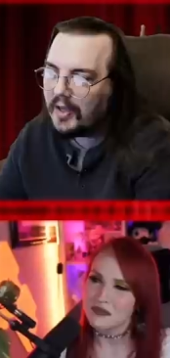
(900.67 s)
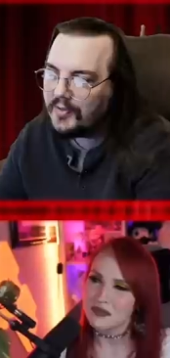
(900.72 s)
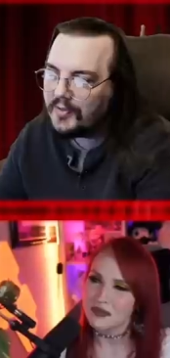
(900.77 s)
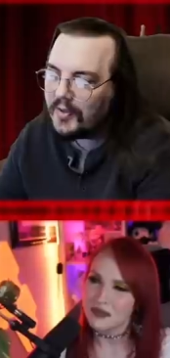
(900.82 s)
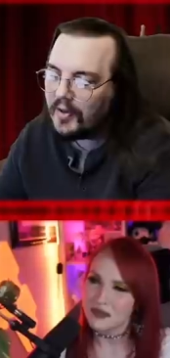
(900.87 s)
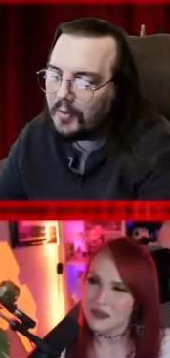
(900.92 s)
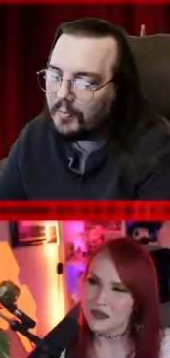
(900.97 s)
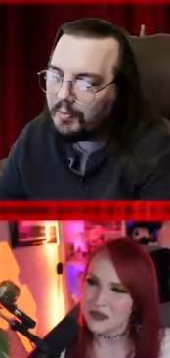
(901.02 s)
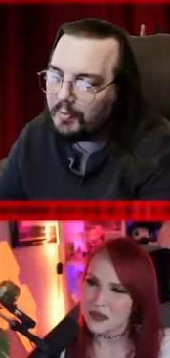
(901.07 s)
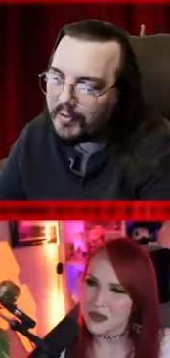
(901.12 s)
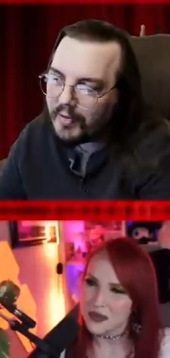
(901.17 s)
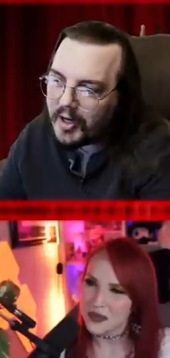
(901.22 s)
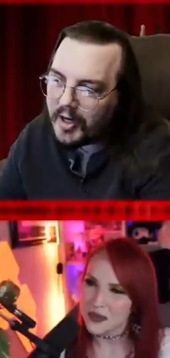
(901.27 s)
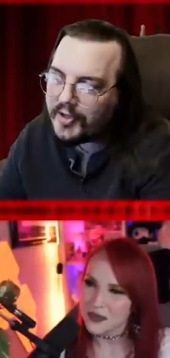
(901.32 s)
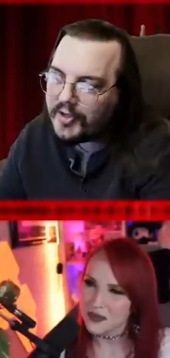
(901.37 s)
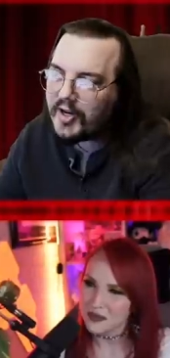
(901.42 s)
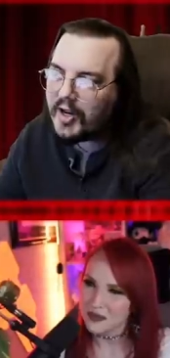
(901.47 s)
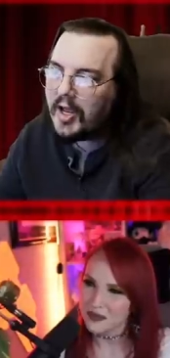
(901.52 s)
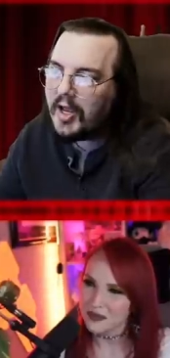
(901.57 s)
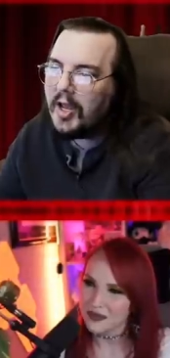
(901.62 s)
Speaker 1: Kestel
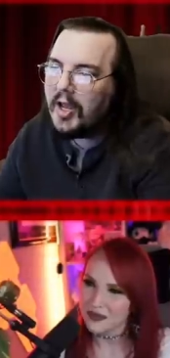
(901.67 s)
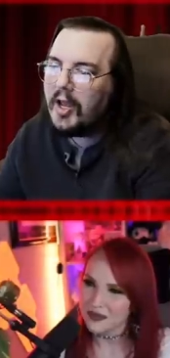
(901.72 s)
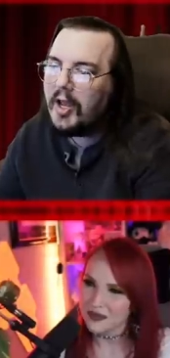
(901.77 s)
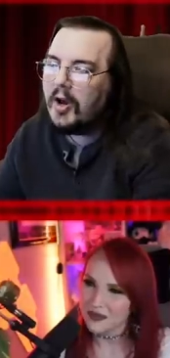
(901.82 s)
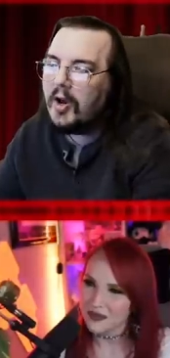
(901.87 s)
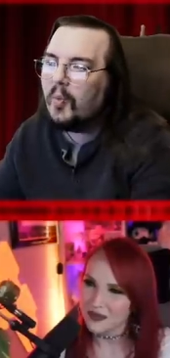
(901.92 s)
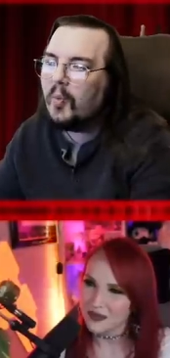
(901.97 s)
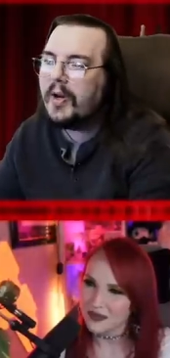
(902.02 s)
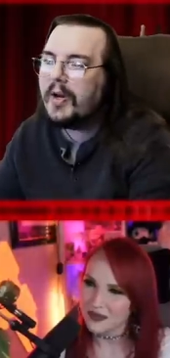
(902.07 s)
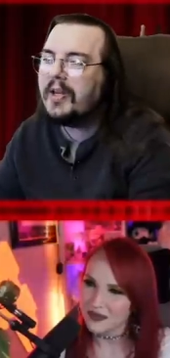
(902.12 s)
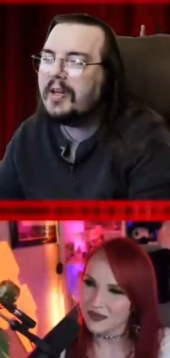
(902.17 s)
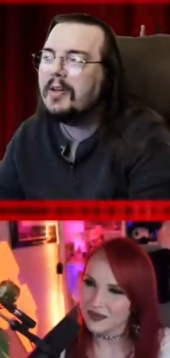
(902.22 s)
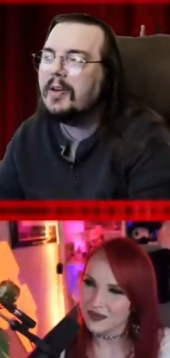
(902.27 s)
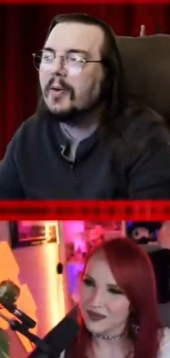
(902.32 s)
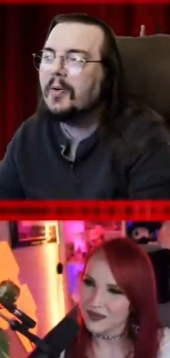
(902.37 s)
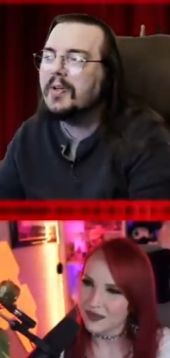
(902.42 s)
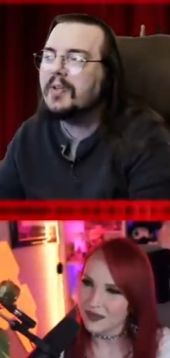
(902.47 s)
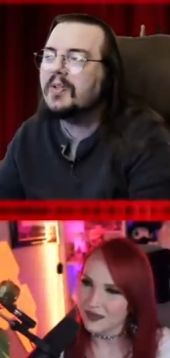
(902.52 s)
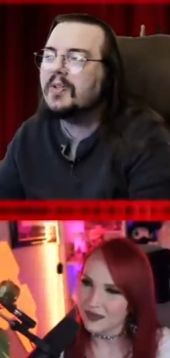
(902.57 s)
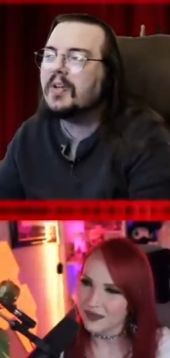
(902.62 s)
Bridge, when he
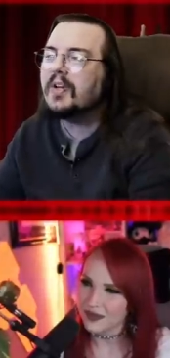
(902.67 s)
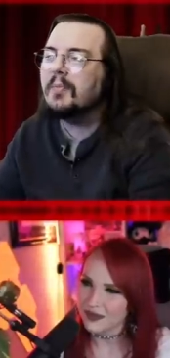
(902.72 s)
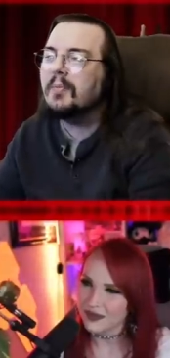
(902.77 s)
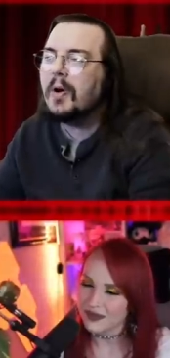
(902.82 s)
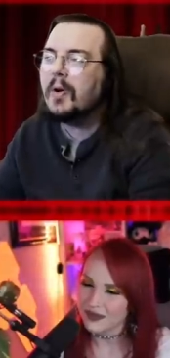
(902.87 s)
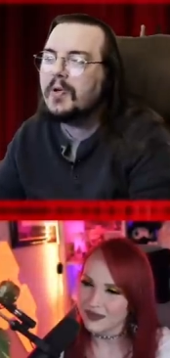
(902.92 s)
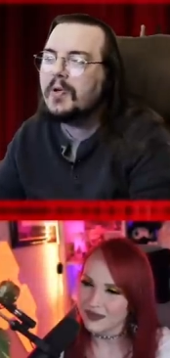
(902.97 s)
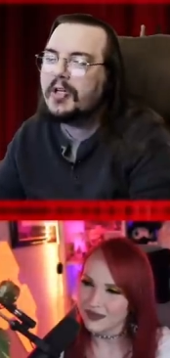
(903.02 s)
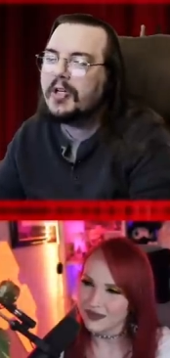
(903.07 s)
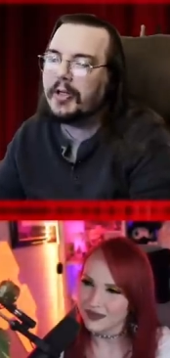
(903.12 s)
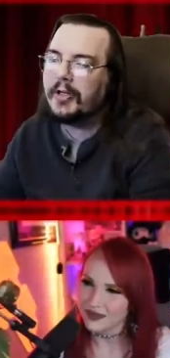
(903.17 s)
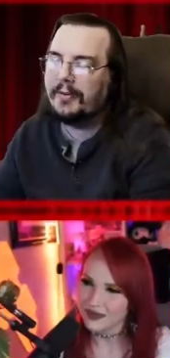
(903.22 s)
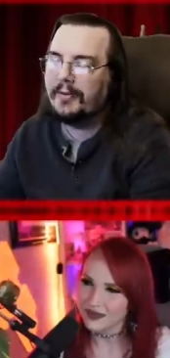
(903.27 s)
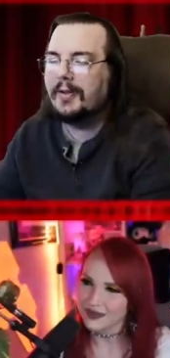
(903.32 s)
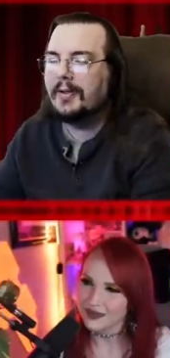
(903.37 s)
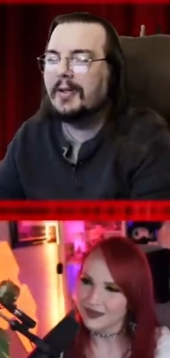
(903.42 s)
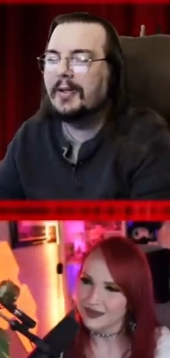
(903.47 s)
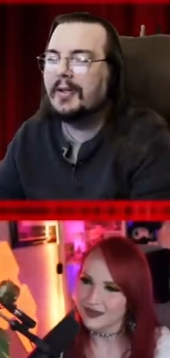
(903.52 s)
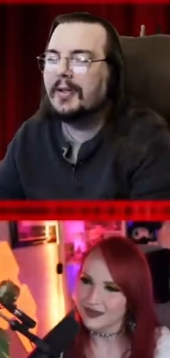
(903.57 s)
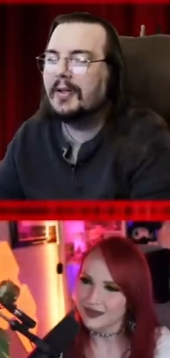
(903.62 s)
noticed a commotion.
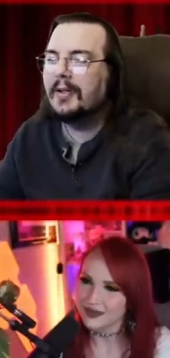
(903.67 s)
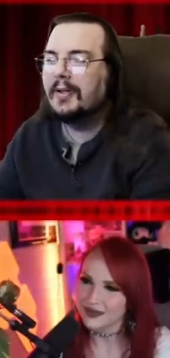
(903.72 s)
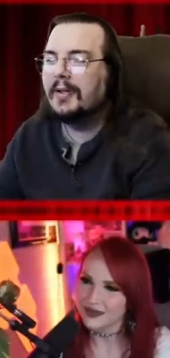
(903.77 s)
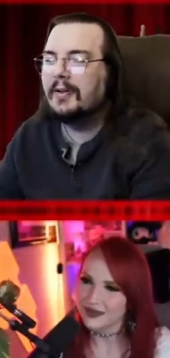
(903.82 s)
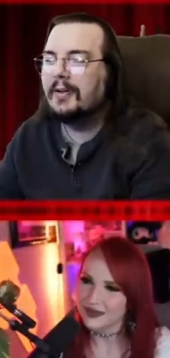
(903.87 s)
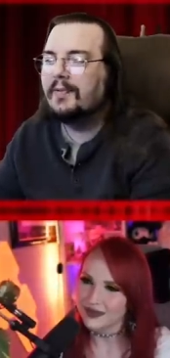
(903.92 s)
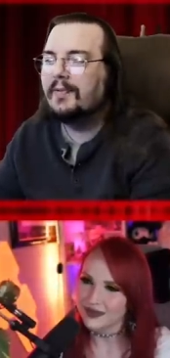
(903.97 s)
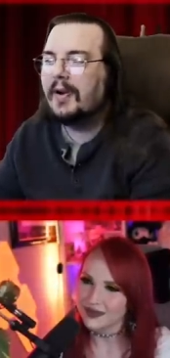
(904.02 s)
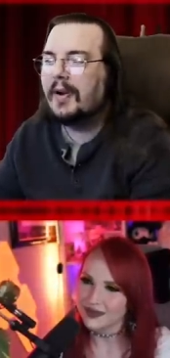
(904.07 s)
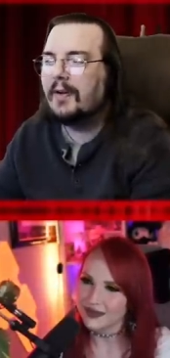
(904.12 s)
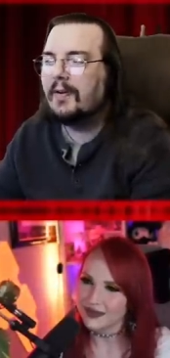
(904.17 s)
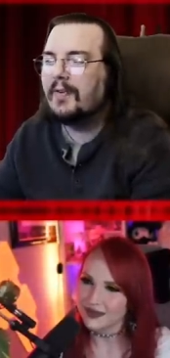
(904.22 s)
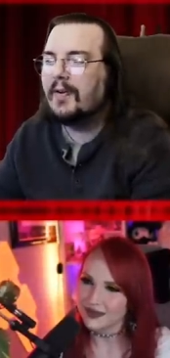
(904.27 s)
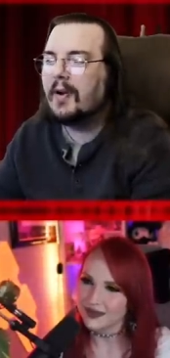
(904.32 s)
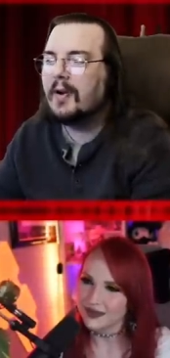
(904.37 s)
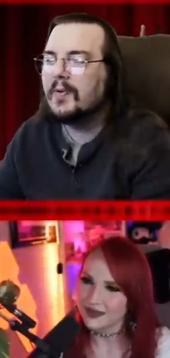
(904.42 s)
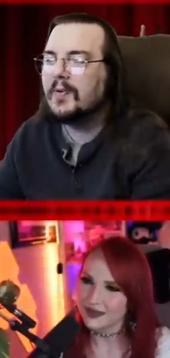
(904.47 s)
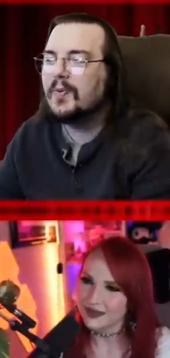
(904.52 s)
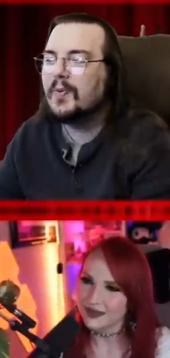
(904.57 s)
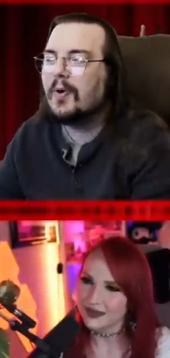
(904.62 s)

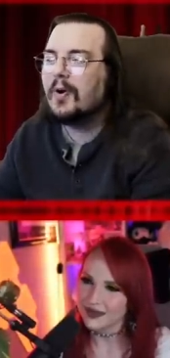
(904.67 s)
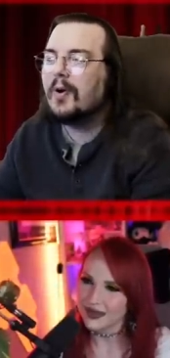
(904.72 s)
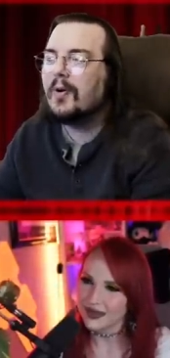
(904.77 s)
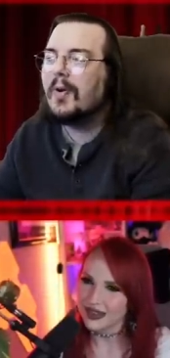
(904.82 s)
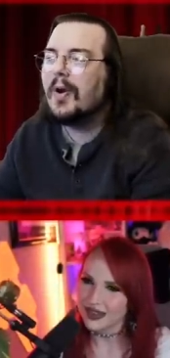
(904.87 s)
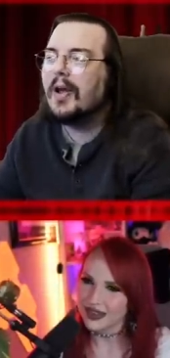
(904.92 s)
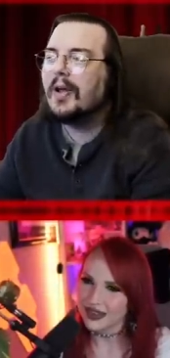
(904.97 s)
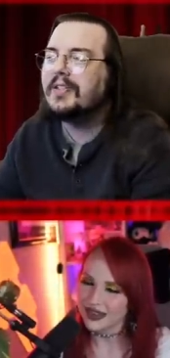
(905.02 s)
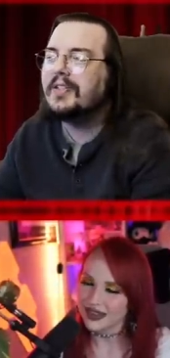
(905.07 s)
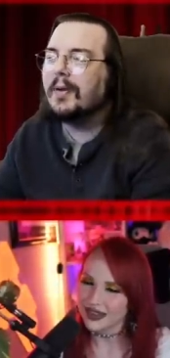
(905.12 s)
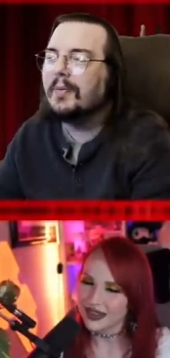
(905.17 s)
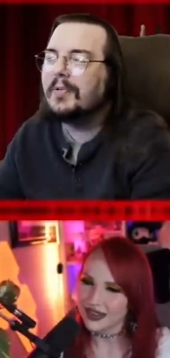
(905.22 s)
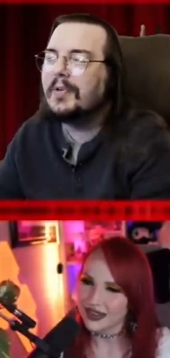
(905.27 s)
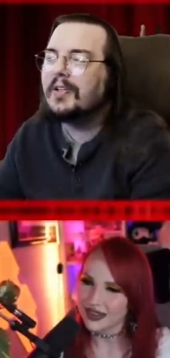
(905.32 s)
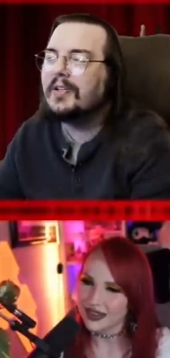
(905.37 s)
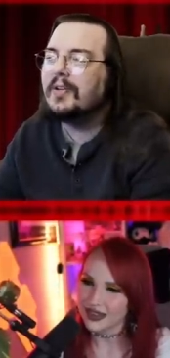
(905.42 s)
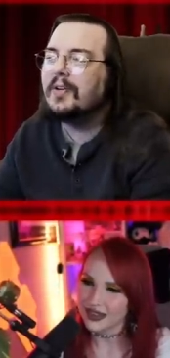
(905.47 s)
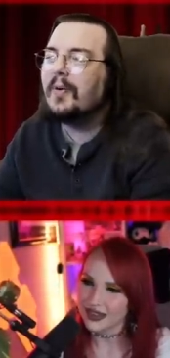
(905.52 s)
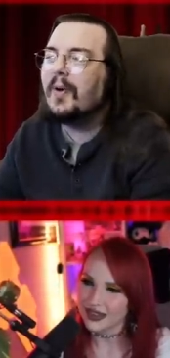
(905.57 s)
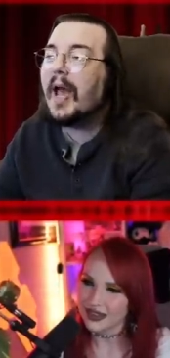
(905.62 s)
Firefighters were
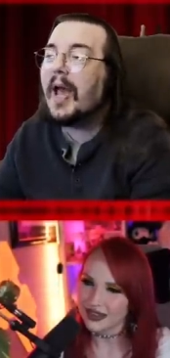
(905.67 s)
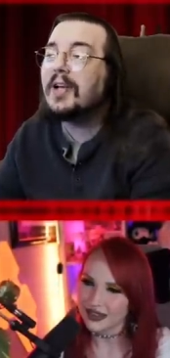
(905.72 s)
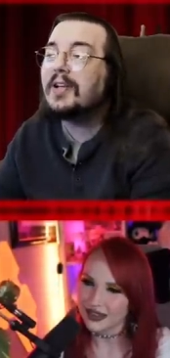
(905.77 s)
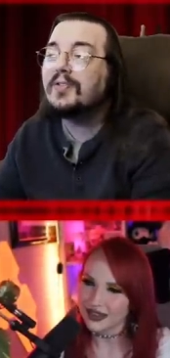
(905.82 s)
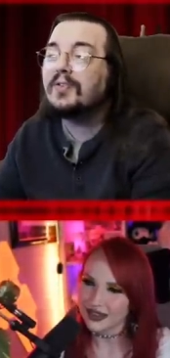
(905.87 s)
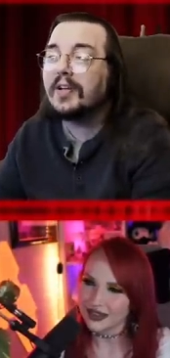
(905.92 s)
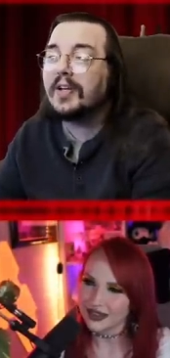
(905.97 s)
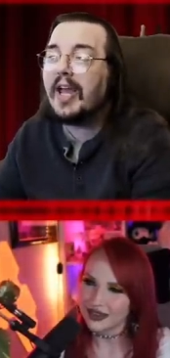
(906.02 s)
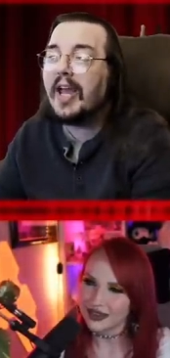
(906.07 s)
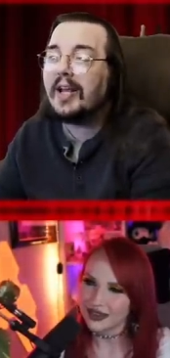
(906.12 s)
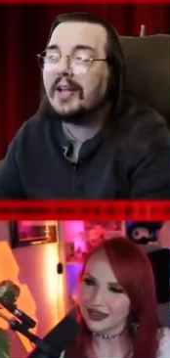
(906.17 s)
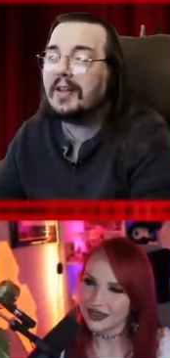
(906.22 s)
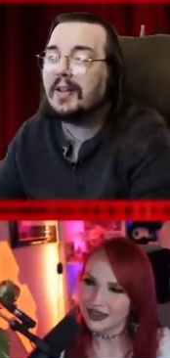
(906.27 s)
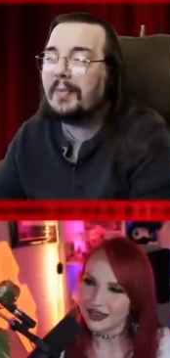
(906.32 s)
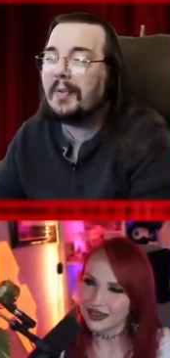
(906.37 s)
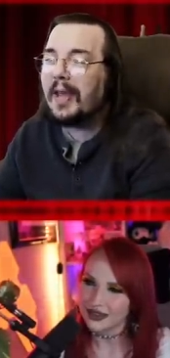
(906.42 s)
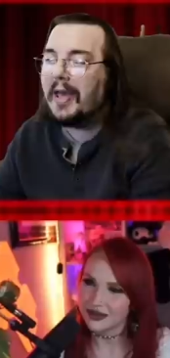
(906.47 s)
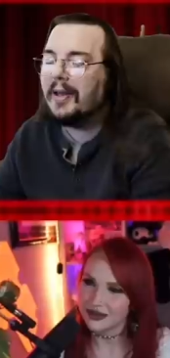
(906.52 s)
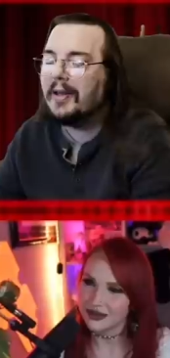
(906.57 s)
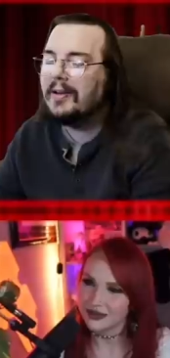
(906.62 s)
attempting to extricate the
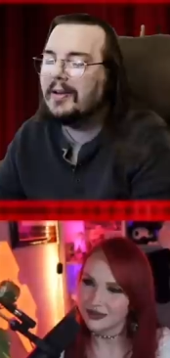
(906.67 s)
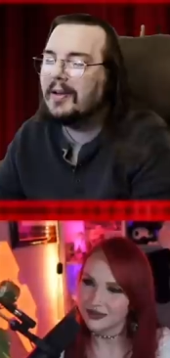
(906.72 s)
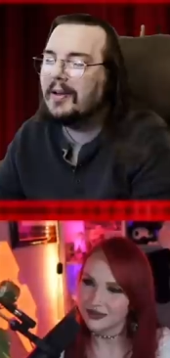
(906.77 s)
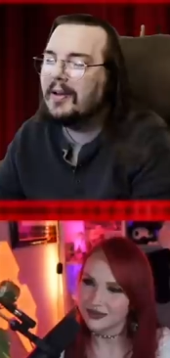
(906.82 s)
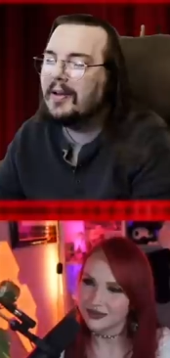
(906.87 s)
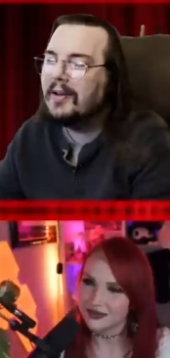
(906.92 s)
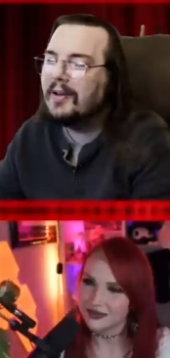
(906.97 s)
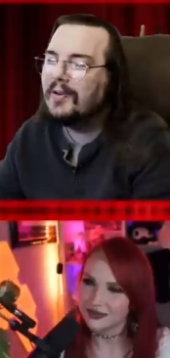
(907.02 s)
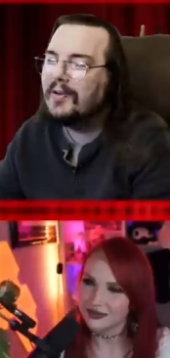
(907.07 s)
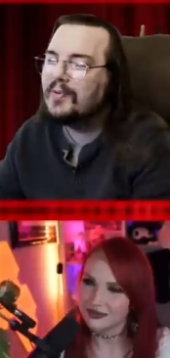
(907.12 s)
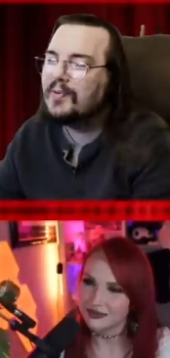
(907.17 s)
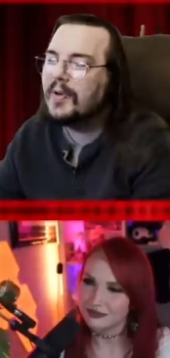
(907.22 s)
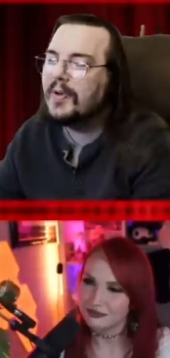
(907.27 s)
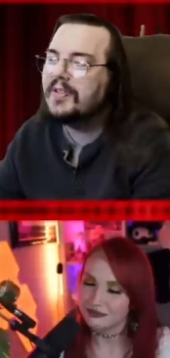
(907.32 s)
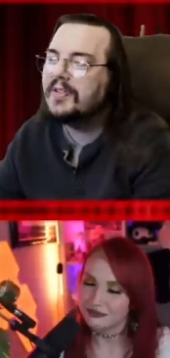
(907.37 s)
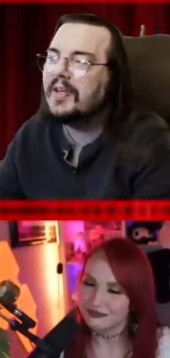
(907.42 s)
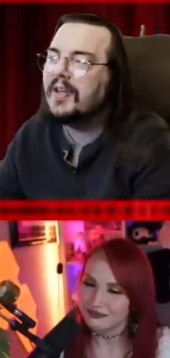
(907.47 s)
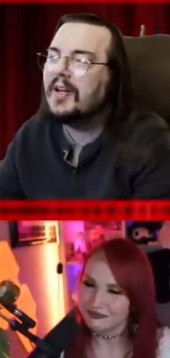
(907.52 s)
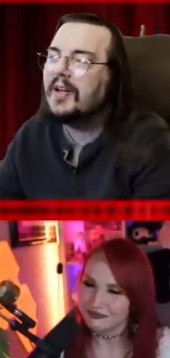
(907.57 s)
man. Schwint